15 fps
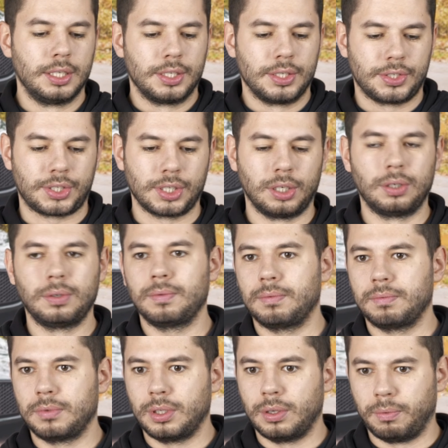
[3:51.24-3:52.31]
So
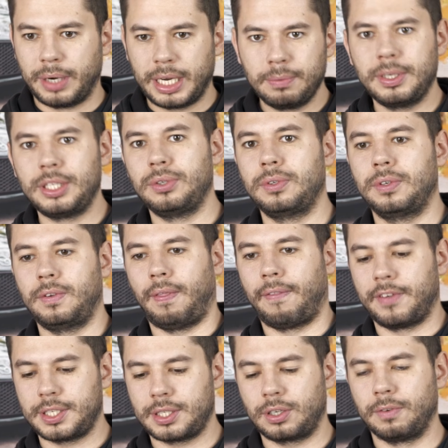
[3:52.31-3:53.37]
when we do
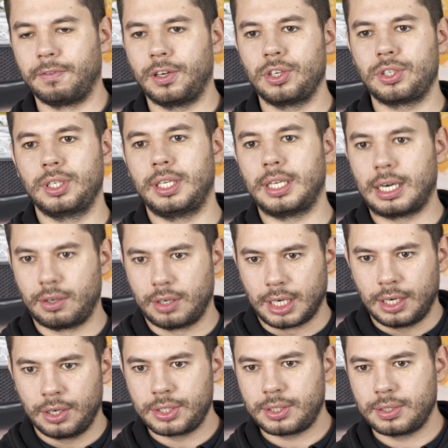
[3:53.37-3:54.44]
this conversion in our
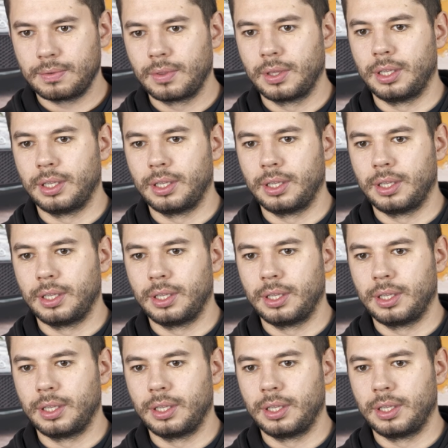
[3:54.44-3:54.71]
house,